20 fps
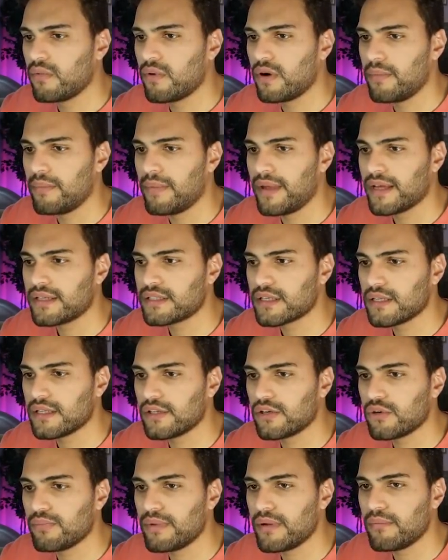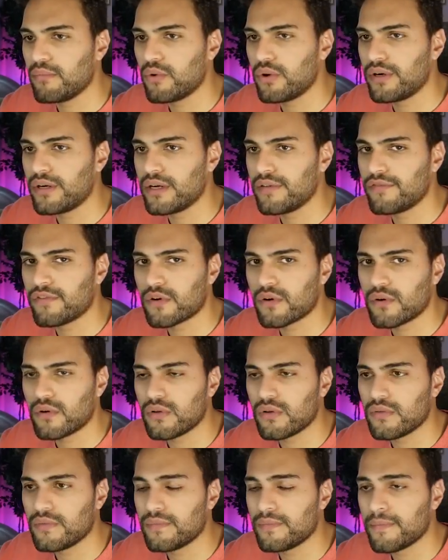where it makes it a little bit more
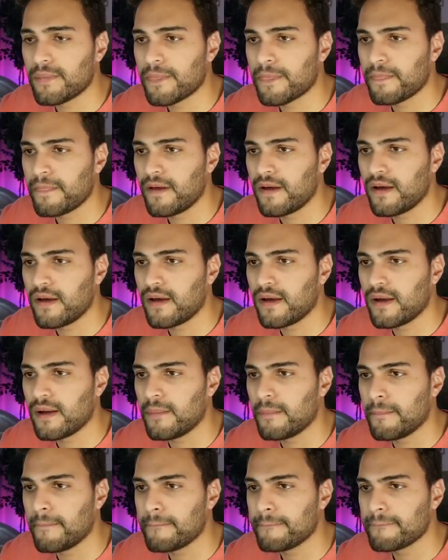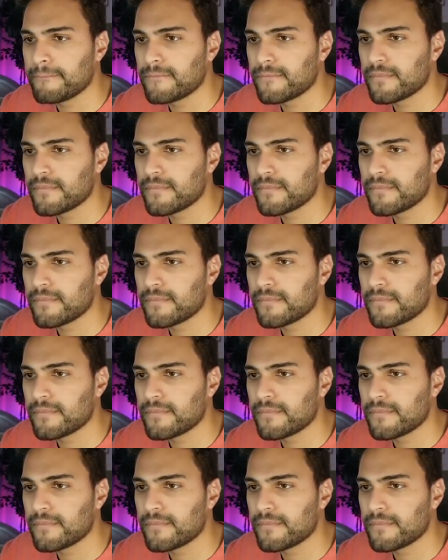difficult. Um,